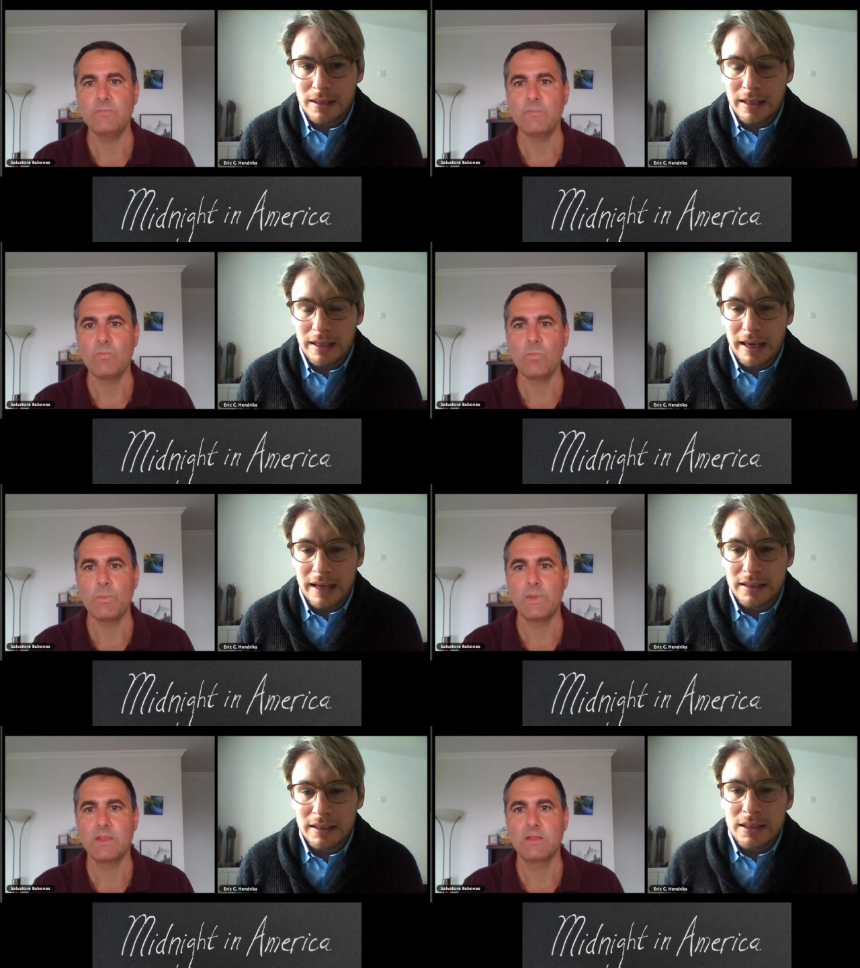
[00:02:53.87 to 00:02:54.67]

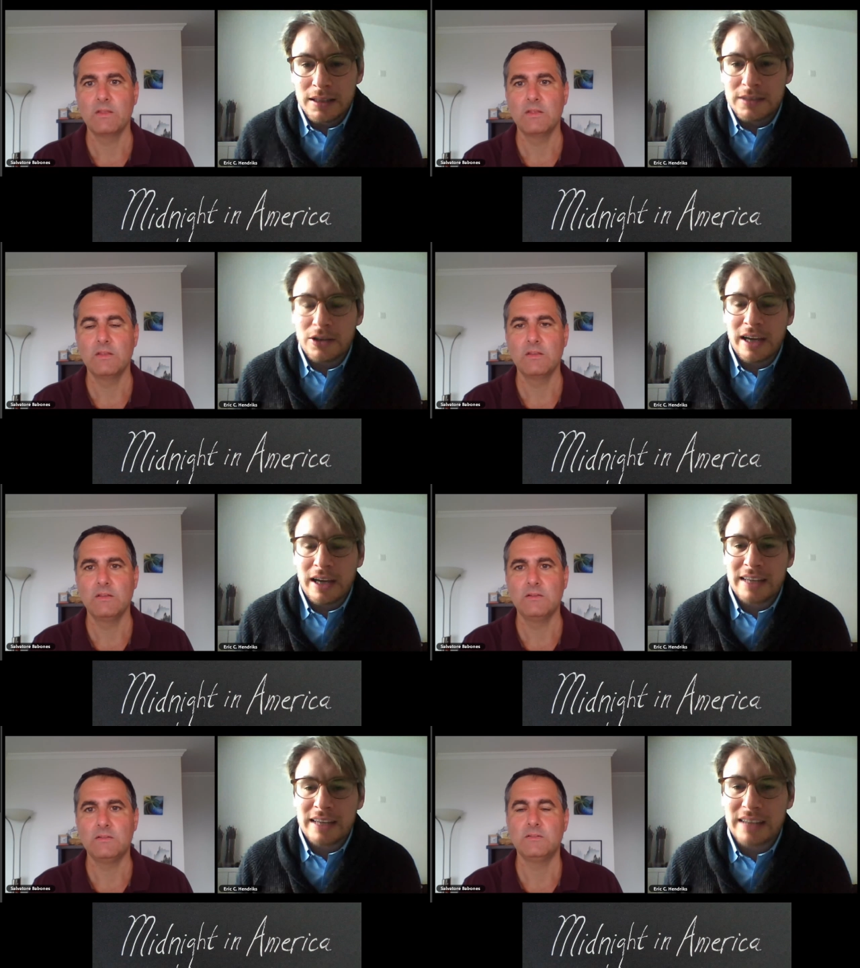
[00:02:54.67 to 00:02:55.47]
Speaker 1: Yeah. So I
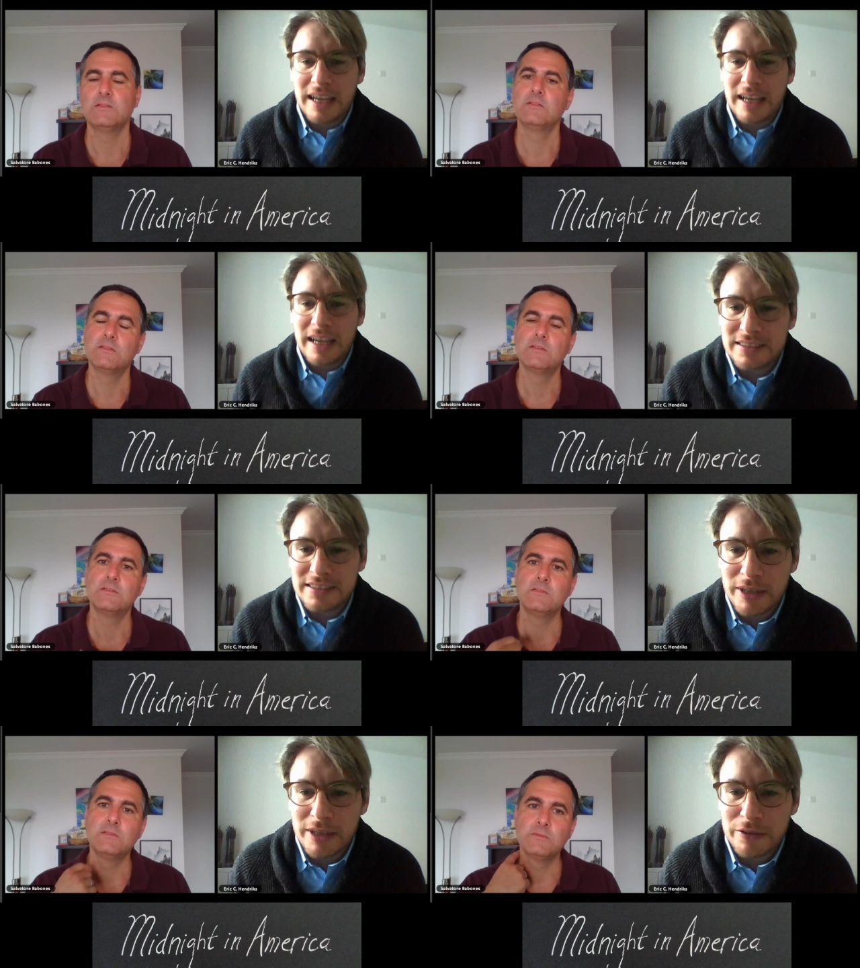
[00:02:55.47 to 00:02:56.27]
guess the I guess the
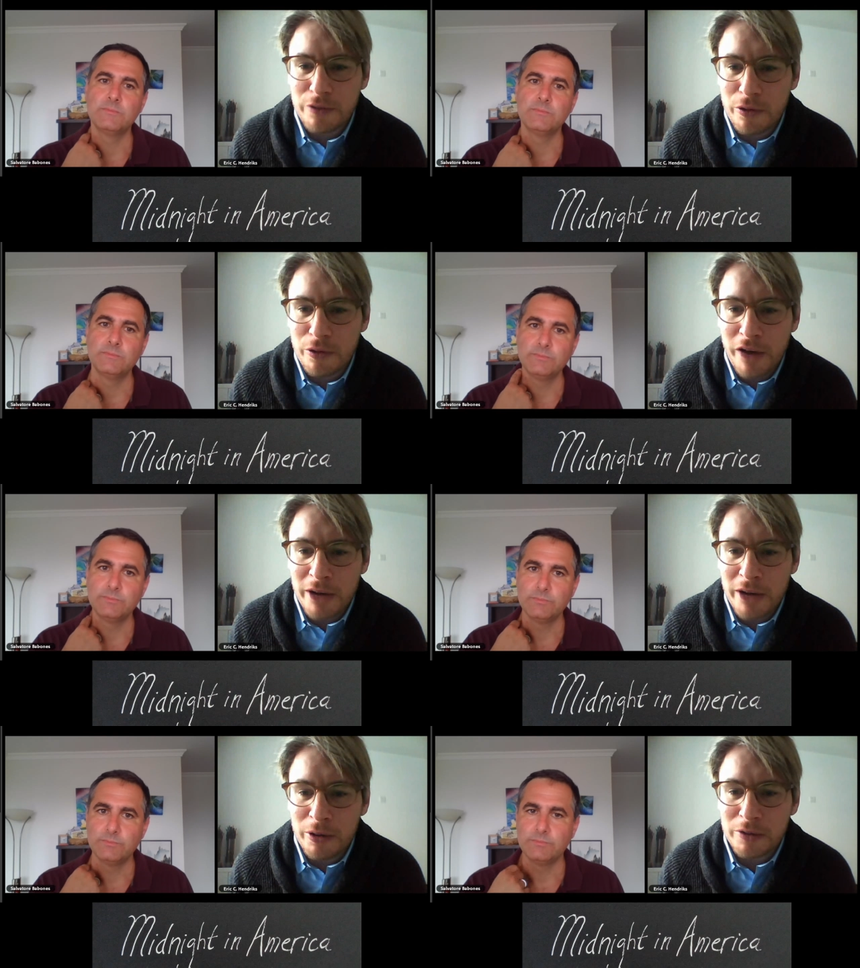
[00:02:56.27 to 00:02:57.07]
Great
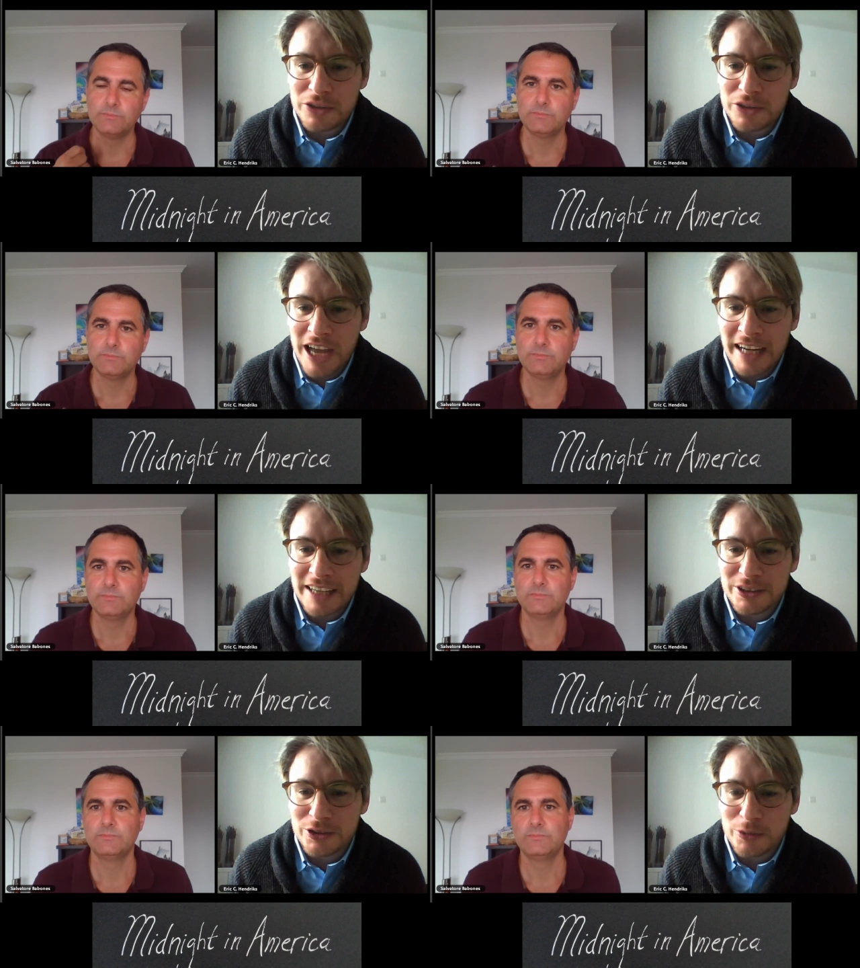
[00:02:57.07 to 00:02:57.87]
Firewall of China
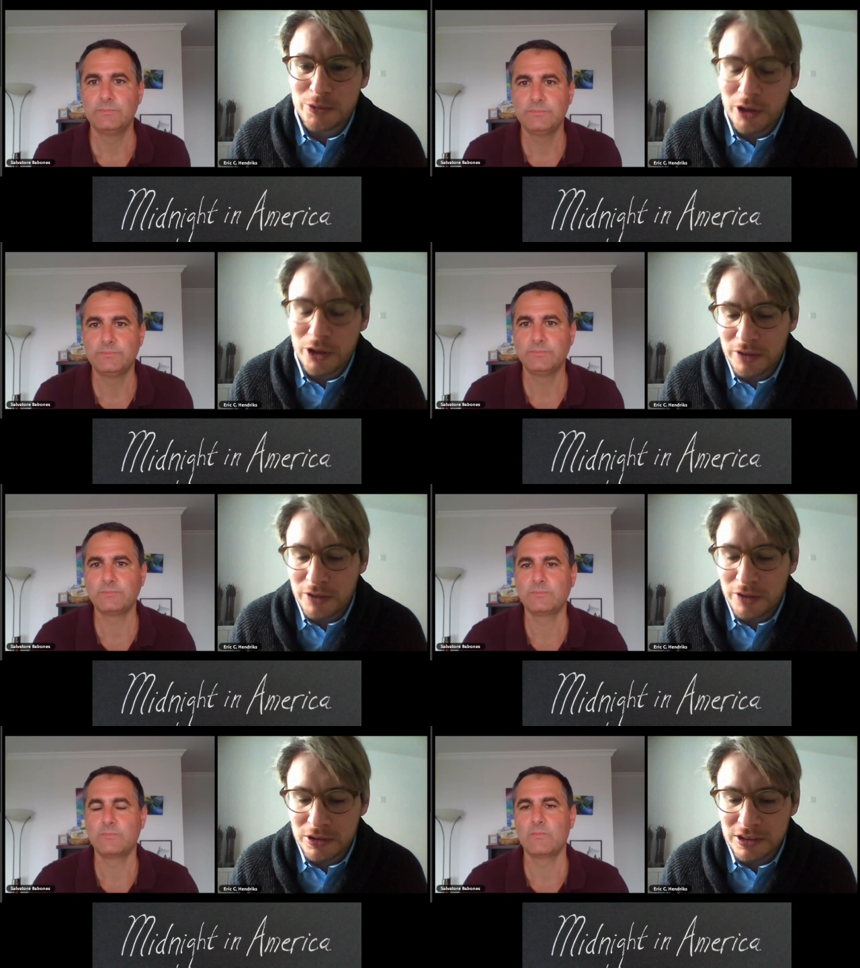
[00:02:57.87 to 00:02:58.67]
is just one of
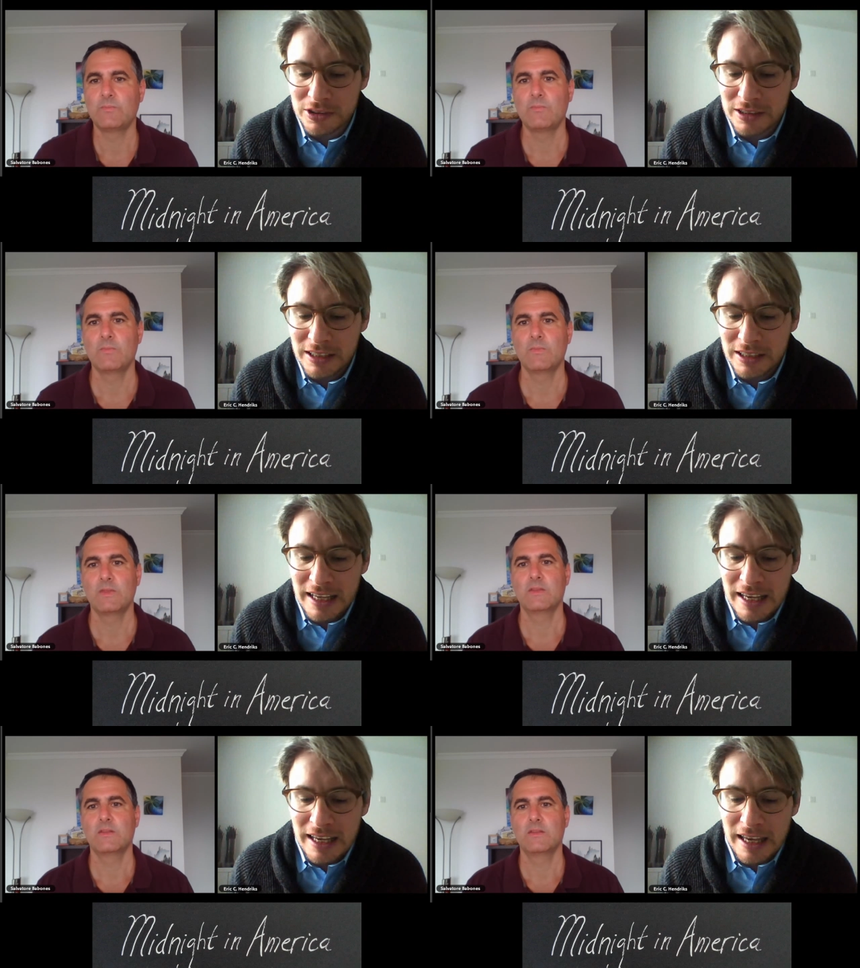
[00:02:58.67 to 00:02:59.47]
those
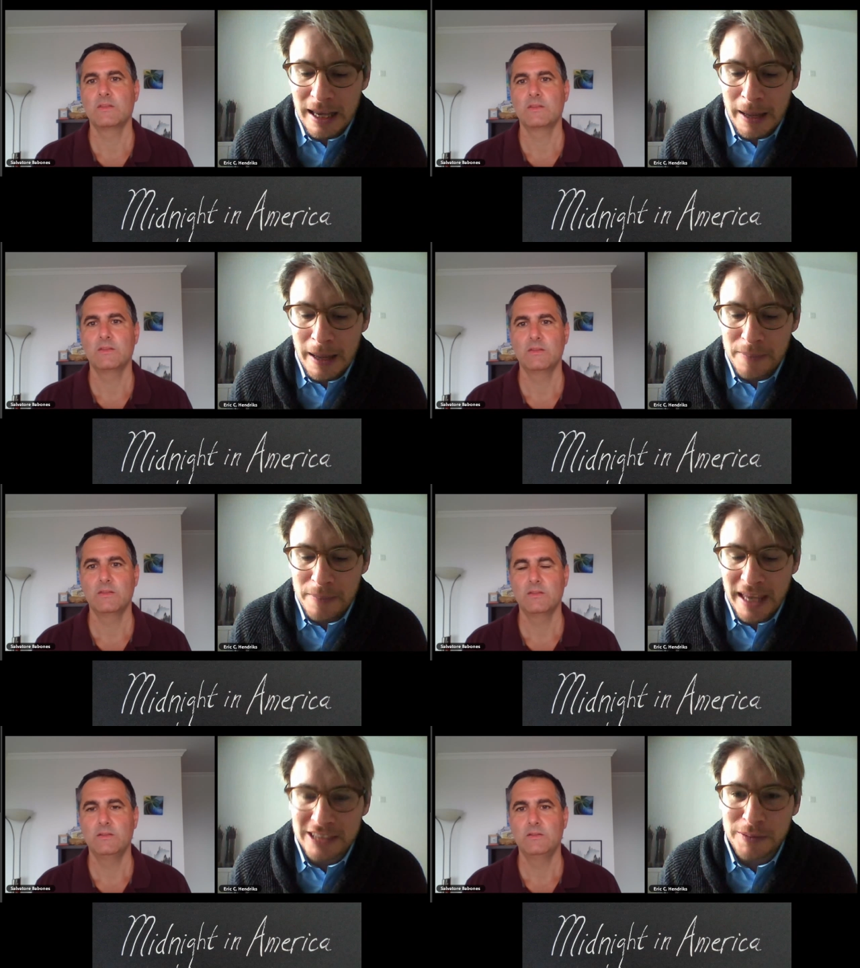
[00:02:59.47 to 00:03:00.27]

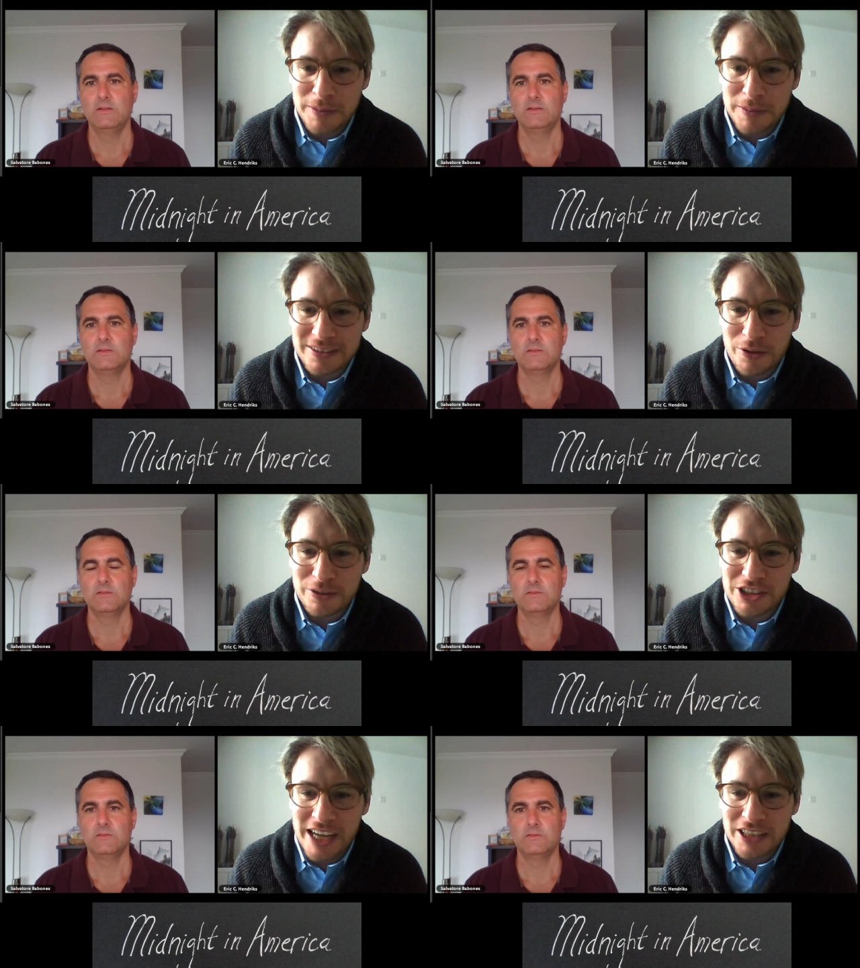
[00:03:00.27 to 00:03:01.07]
um, aspects of
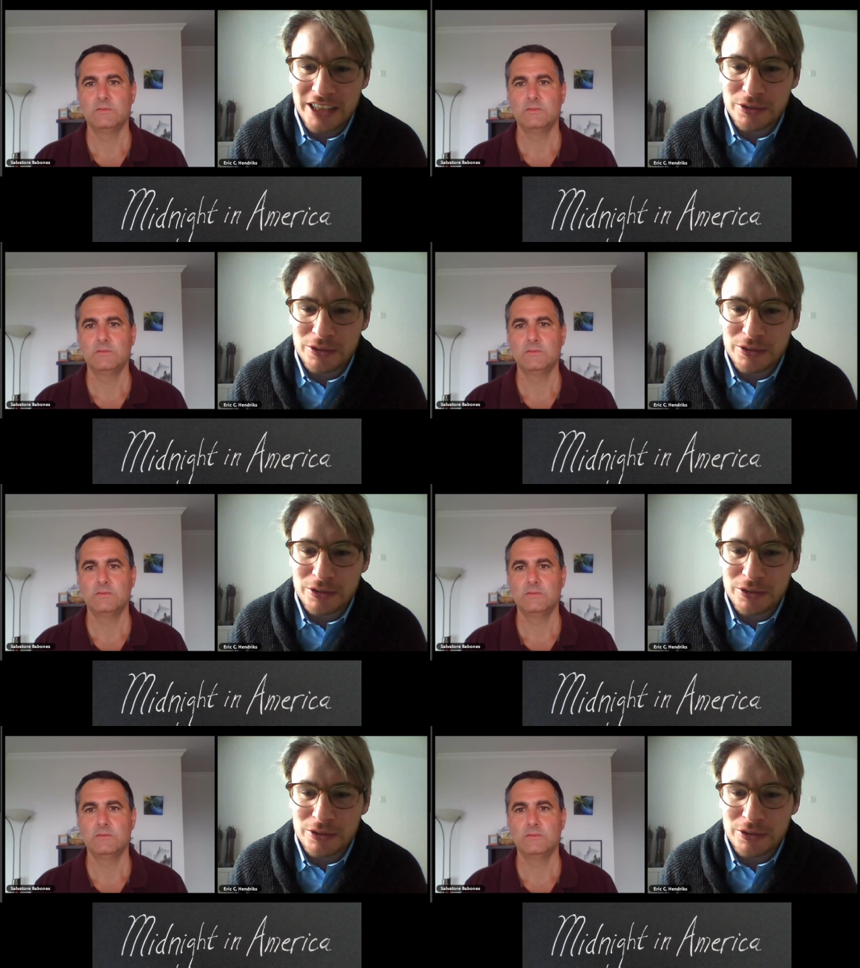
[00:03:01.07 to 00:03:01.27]
the Chinese